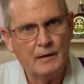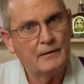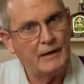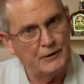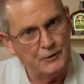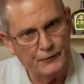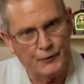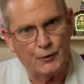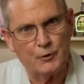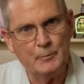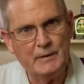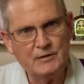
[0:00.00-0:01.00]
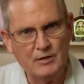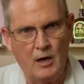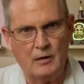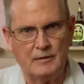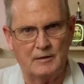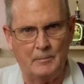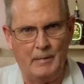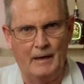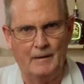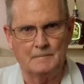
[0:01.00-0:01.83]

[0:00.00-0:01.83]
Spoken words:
that you've heard me talking about.